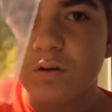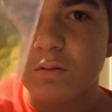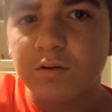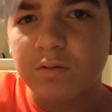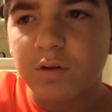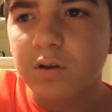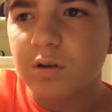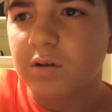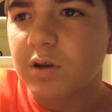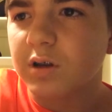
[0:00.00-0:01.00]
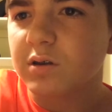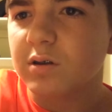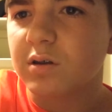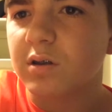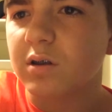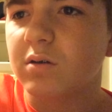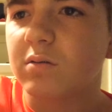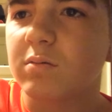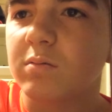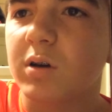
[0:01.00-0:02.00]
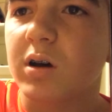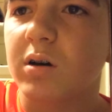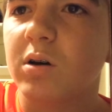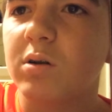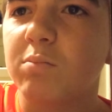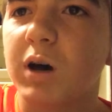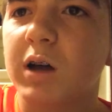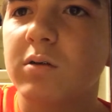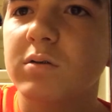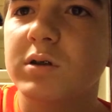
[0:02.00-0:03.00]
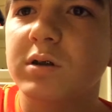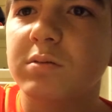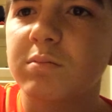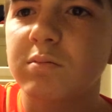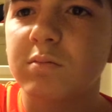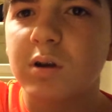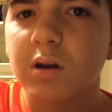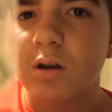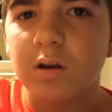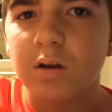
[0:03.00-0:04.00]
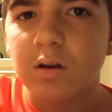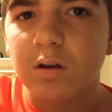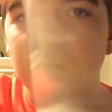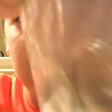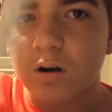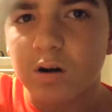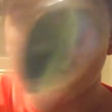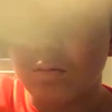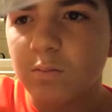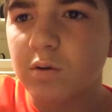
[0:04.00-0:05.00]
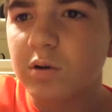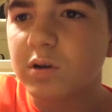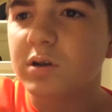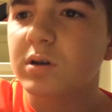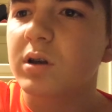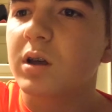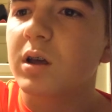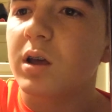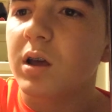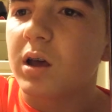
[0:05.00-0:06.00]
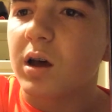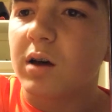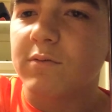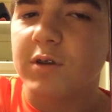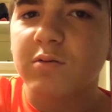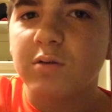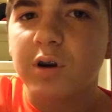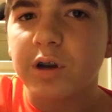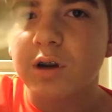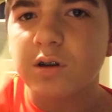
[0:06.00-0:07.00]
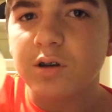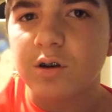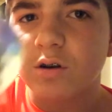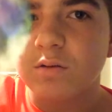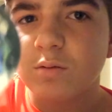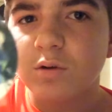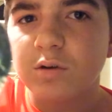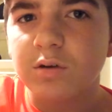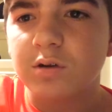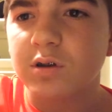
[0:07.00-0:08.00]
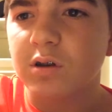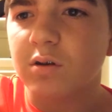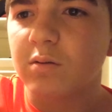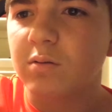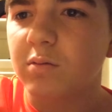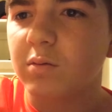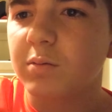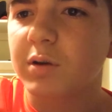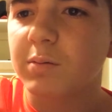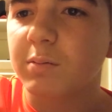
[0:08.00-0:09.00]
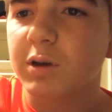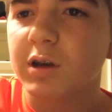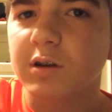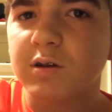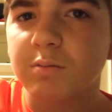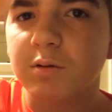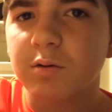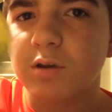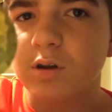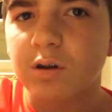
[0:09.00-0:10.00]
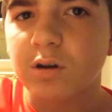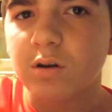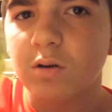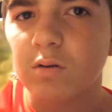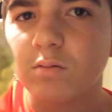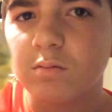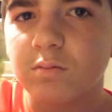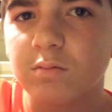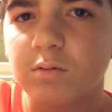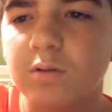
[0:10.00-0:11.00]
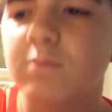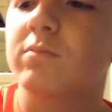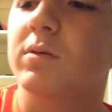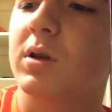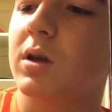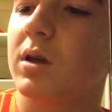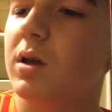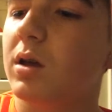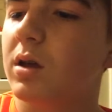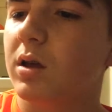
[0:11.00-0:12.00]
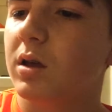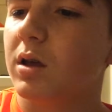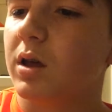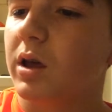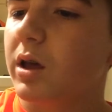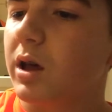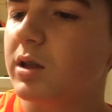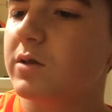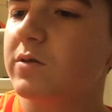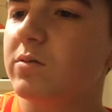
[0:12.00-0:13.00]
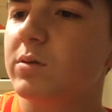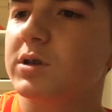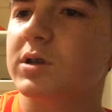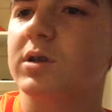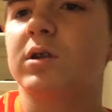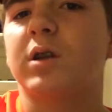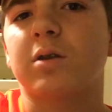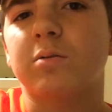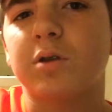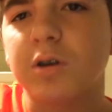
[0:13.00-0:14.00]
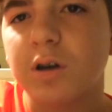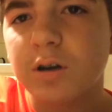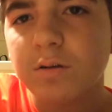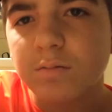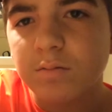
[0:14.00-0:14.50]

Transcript: the ones with the little things, little potholes in them. Chrome ones. This one right here is a chrome one, so the one we're going to be making is going to be with the gold one. And this is what it's going to look like when you're done.